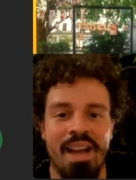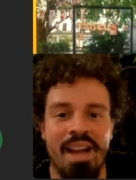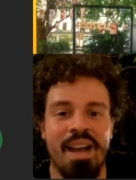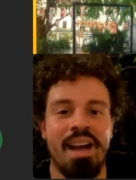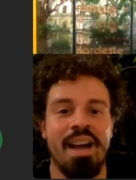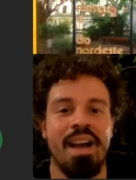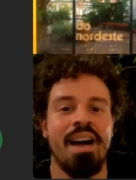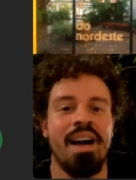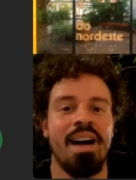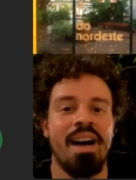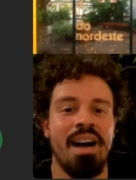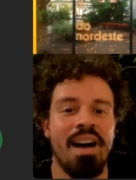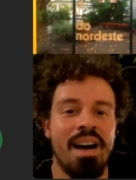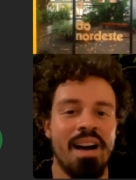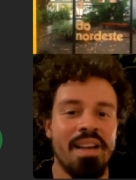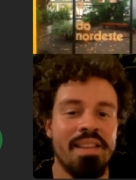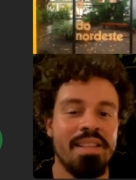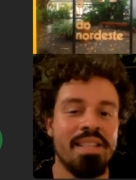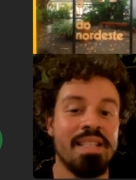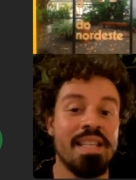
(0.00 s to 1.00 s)

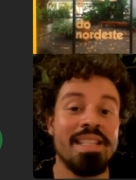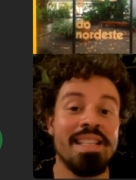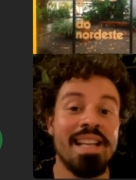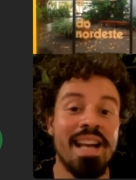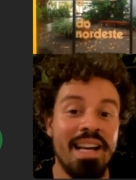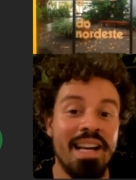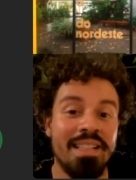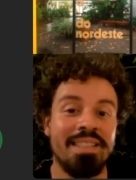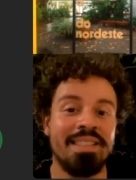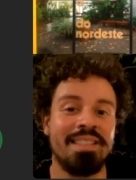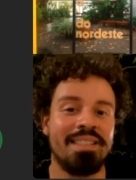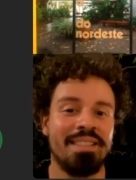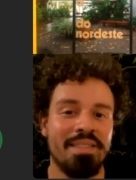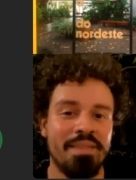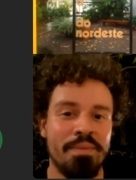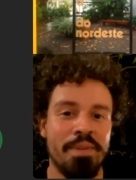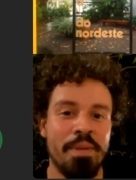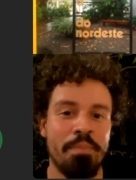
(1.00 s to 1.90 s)
Mm-hmm. This is nice.